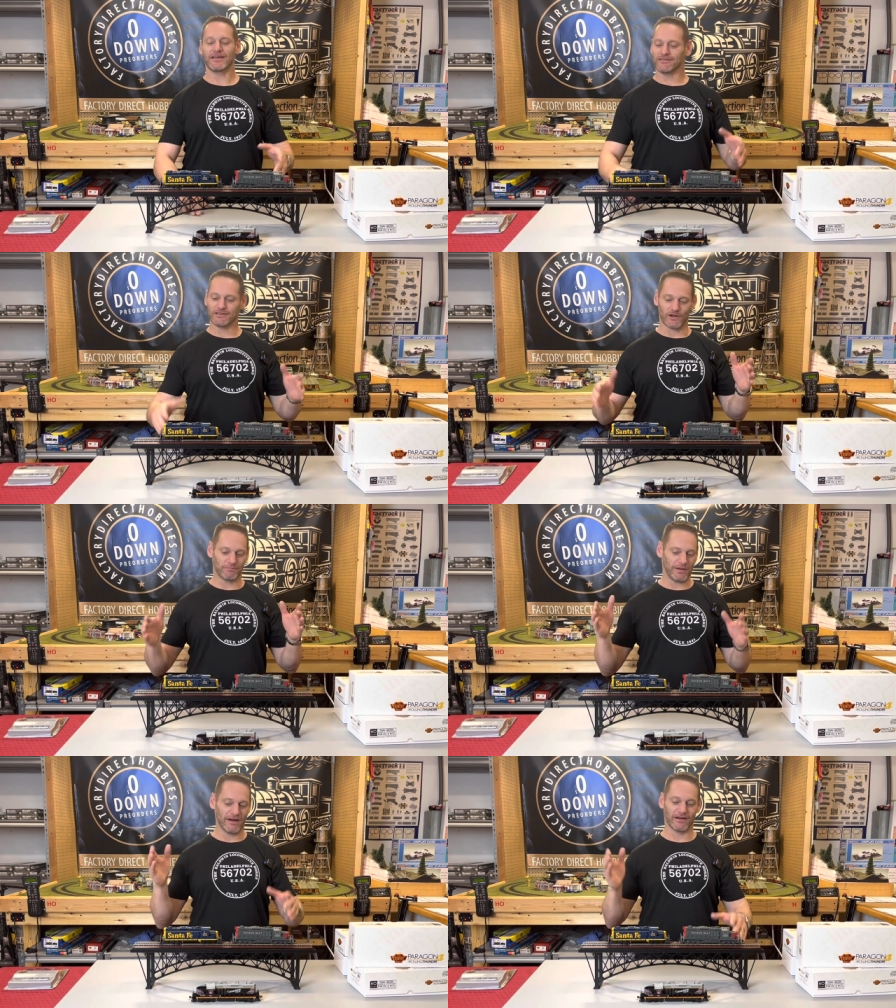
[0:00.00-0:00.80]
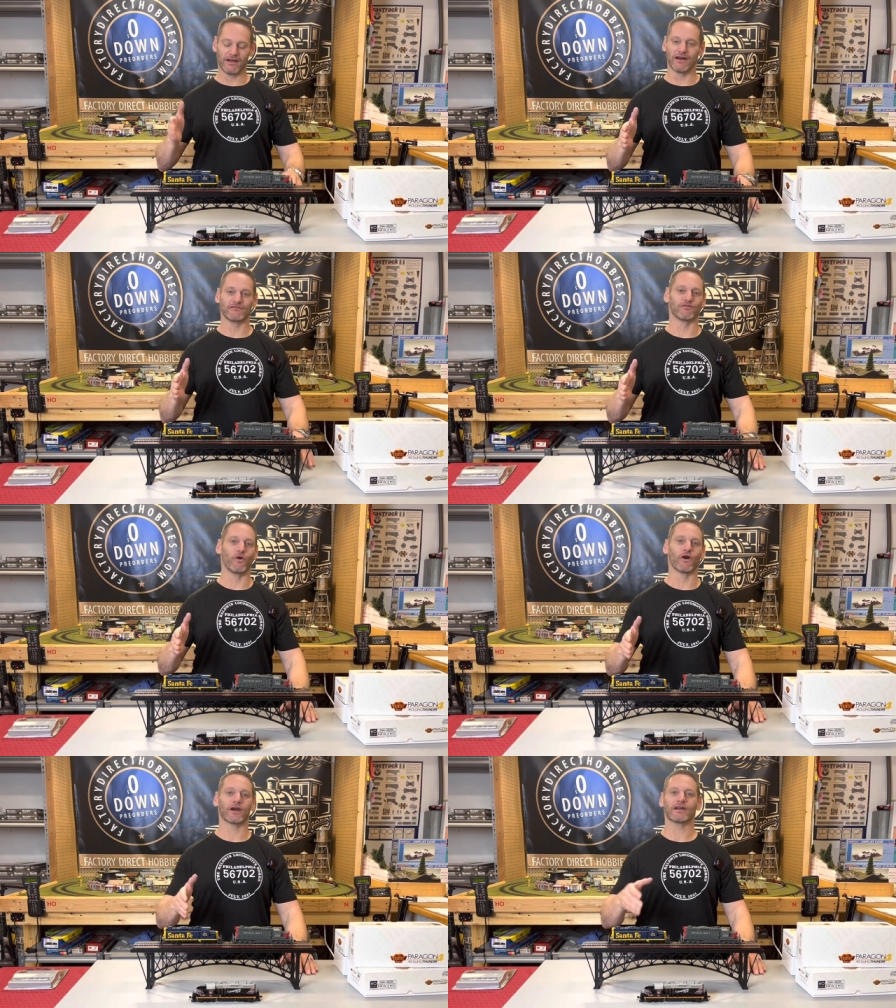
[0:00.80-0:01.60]
These are Paragon
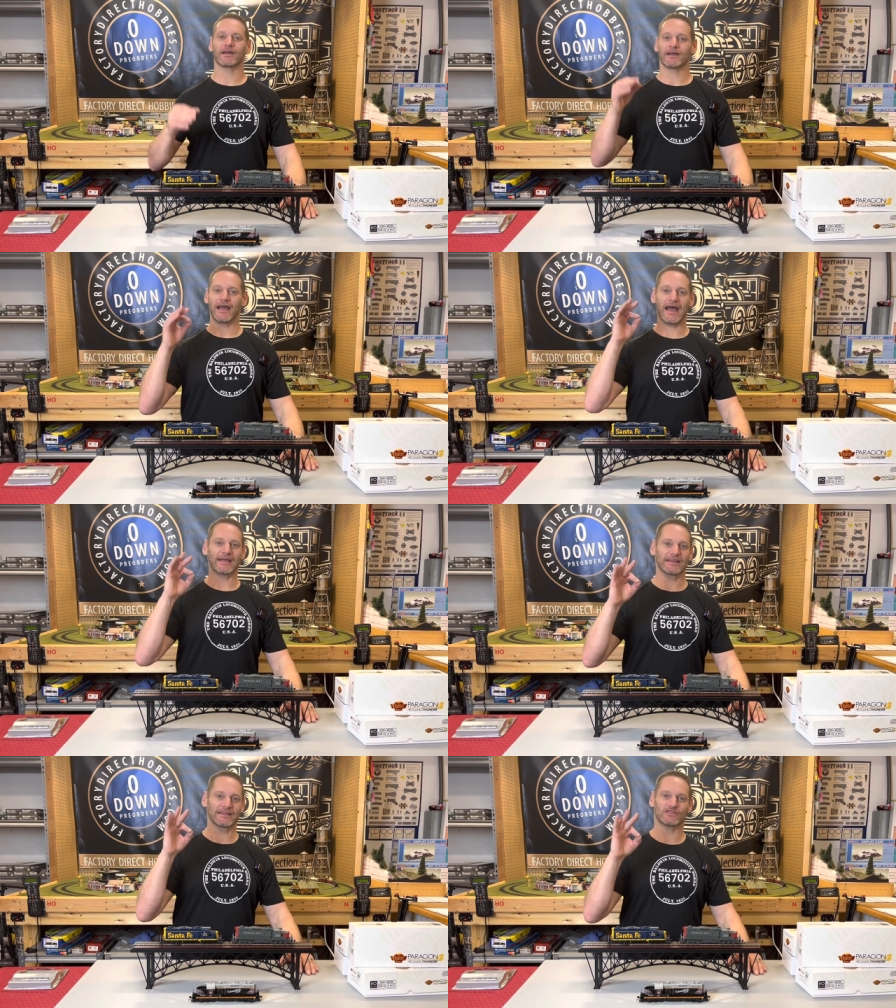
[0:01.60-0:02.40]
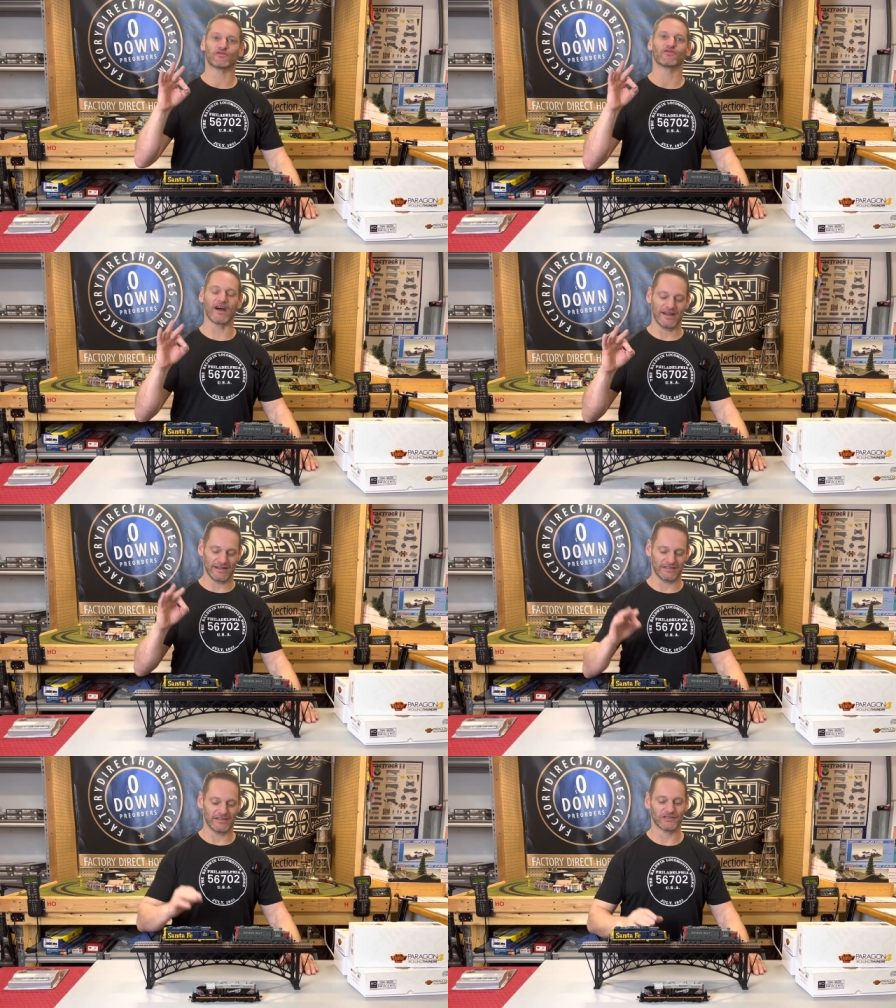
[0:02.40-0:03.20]
4 at its
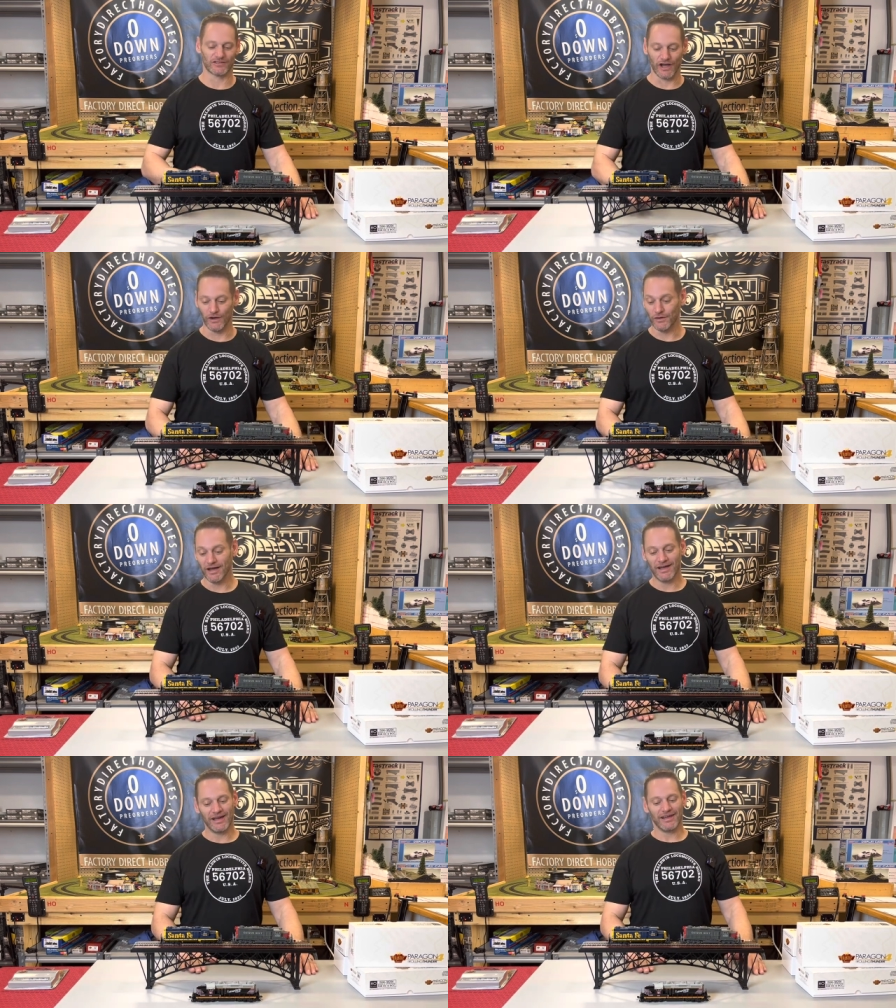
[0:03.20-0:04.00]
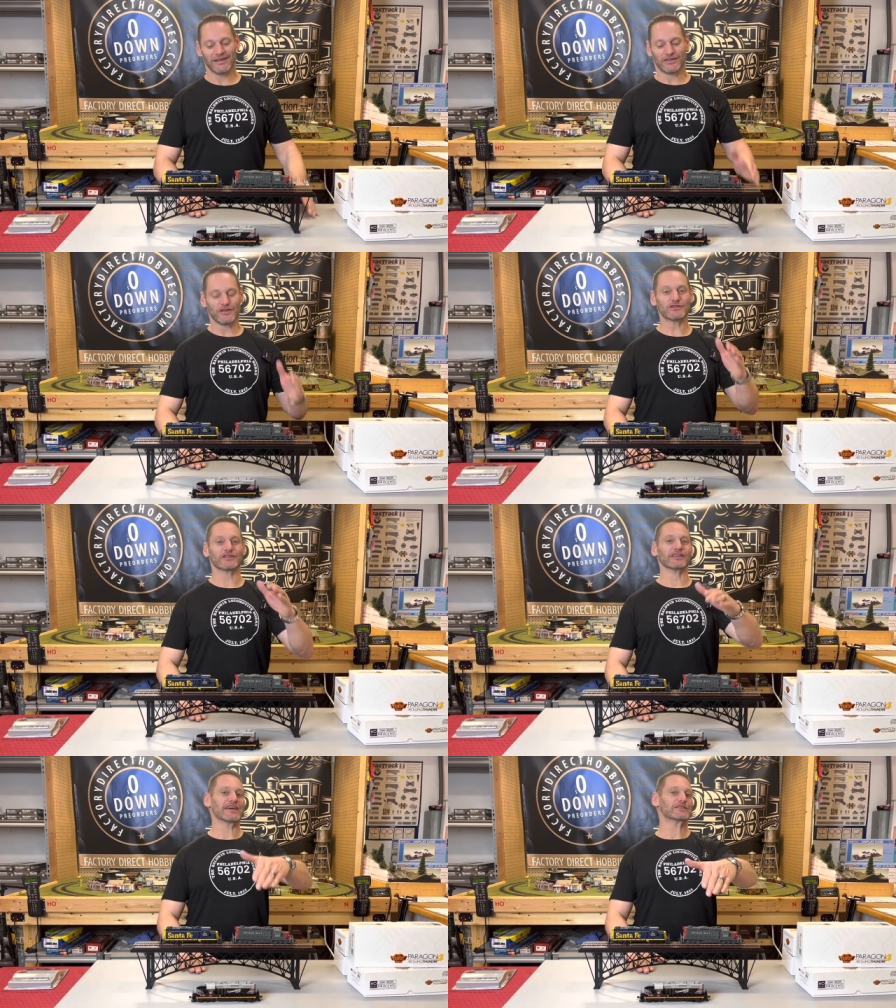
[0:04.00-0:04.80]
finest. So use
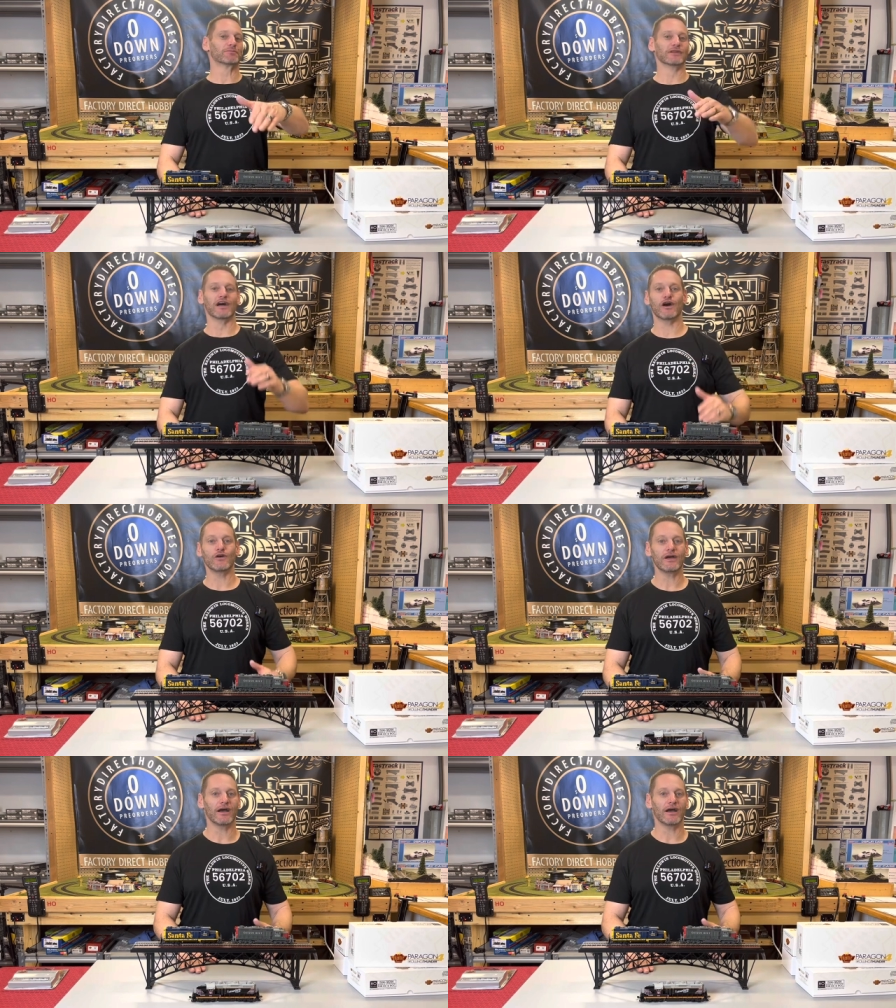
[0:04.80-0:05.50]
the links below.